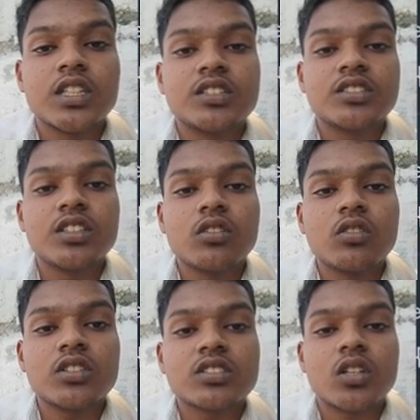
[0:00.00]

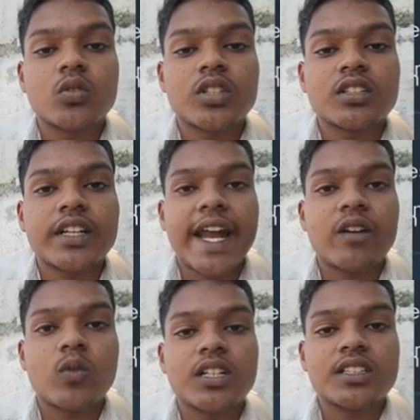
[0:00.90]
Synchronous counter
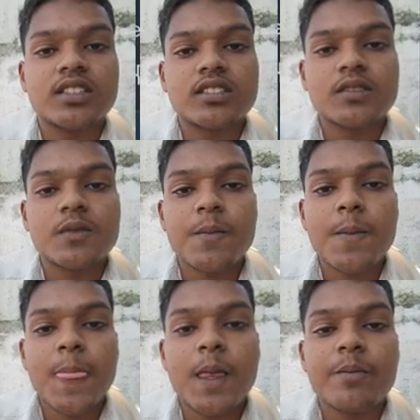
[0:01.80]
advantages:
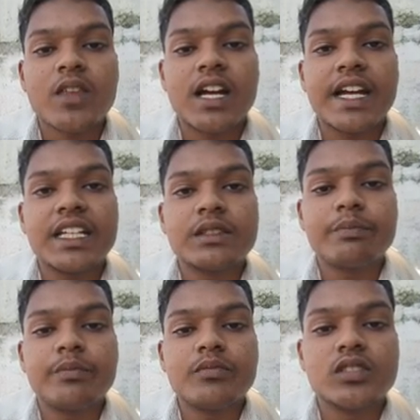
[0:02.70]

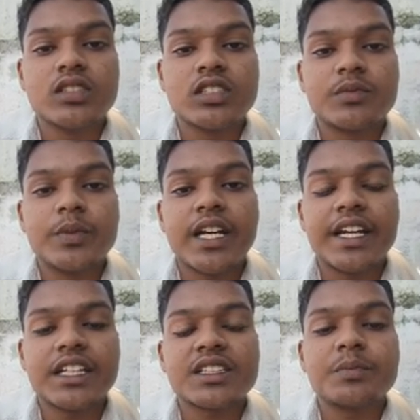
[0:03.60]

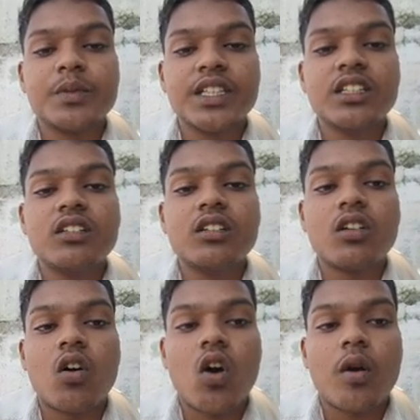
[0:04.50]
higher speed
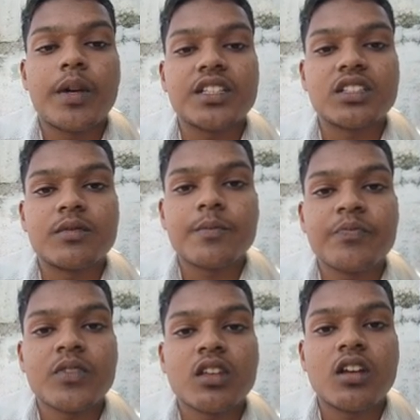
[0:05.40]
operation.
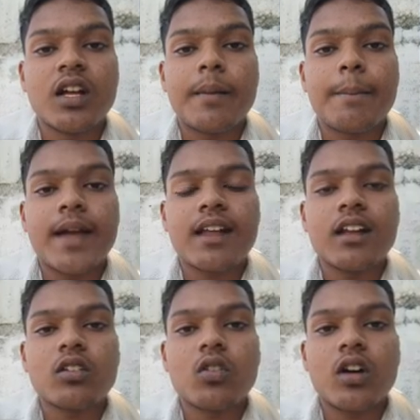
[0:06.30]

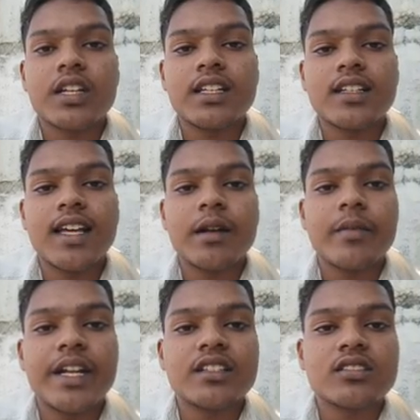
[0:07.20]
Parallel clocking
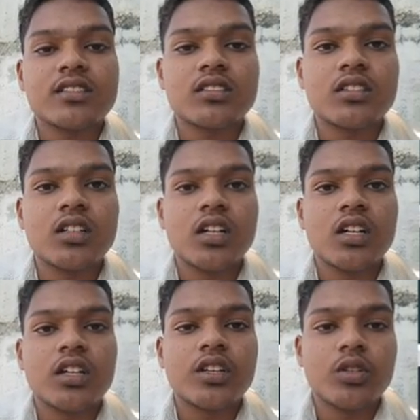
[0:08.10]
eliminates
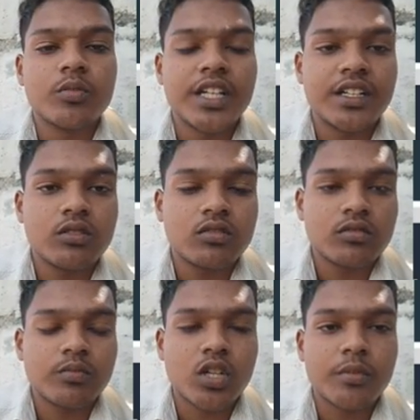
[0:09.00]
cumulative
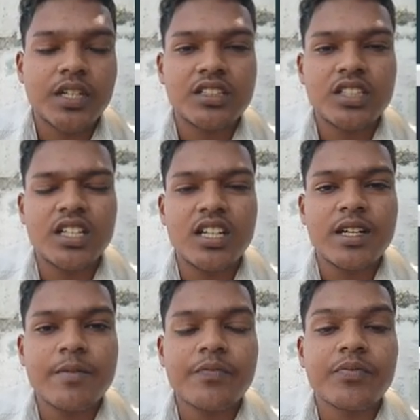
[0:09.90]
propagation
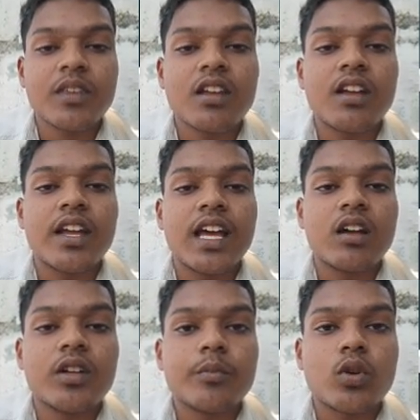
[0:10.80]
delay,
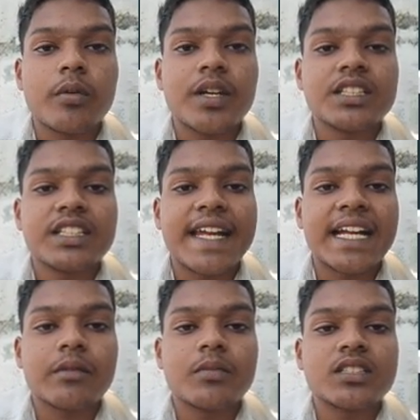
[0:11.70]
allowing propagation
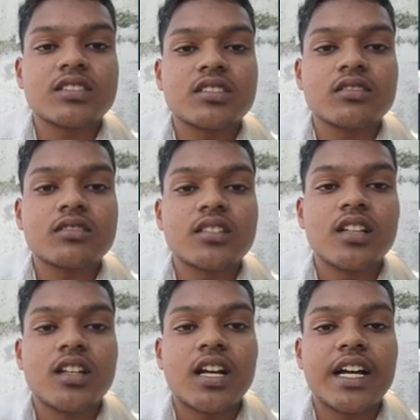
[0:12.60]
at much
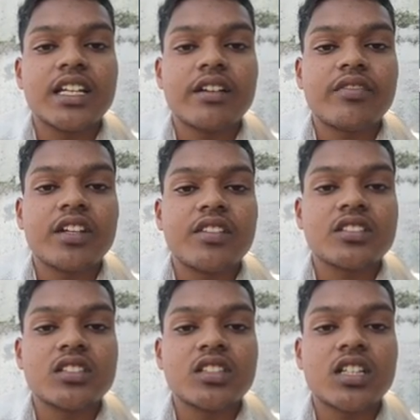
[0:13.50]
higher
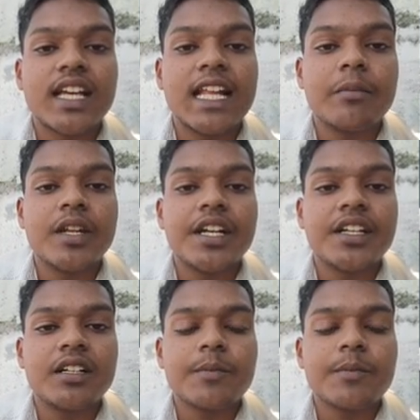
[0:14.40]
frequency. Eliminated